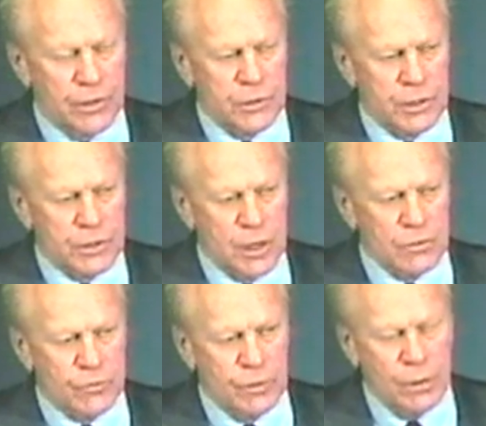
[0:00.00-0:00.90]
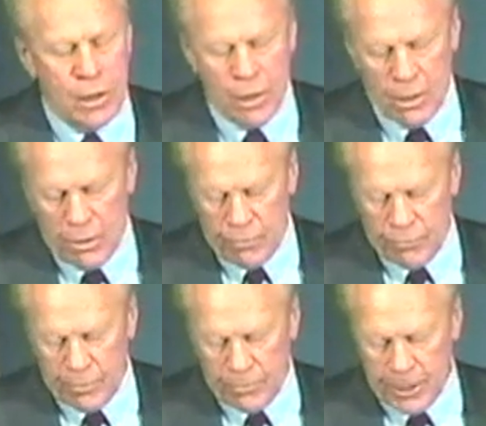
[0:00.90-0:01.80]
successful
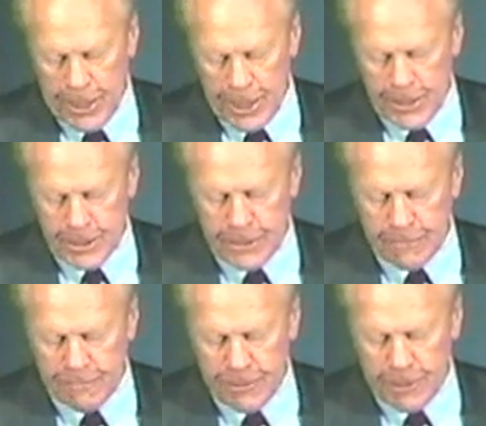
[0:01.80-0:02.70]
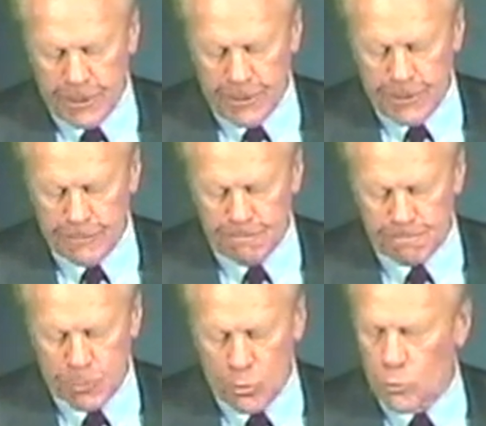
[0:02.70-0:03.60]
from the end of the
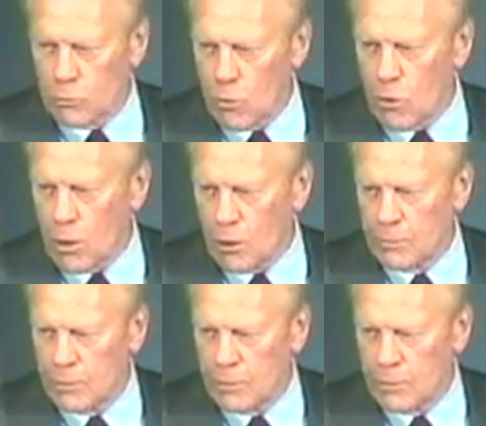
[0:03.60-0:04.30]
Cold War.